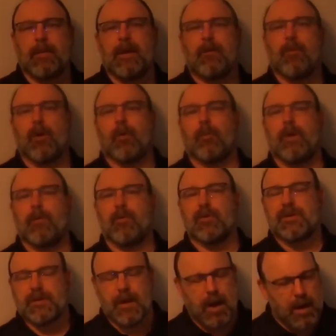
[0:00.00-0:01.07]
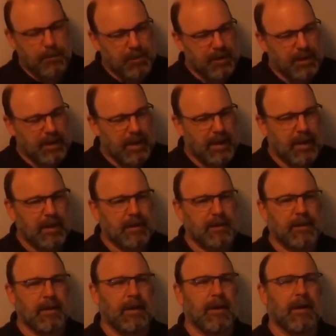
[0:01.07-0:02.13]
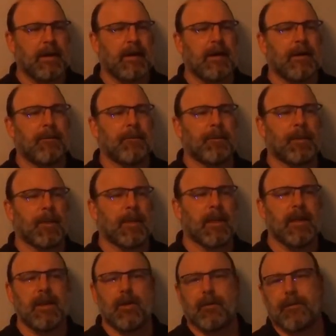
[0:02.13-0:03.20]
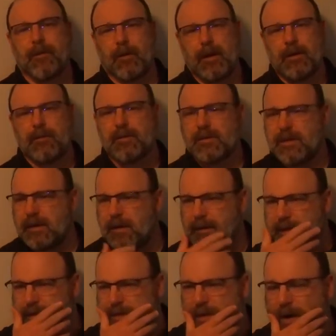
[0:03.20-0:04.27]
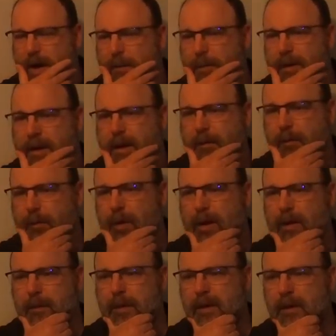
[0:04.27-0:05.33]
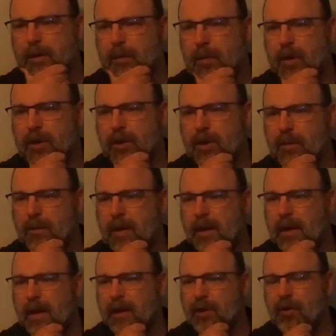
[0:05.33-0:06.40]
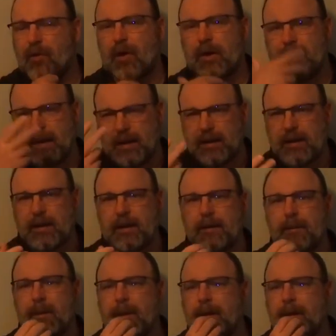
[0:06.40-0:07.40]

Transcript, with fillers: be where we will stop. And um, you know, if you're interested in this topic, I would recommend you watching my lecture on India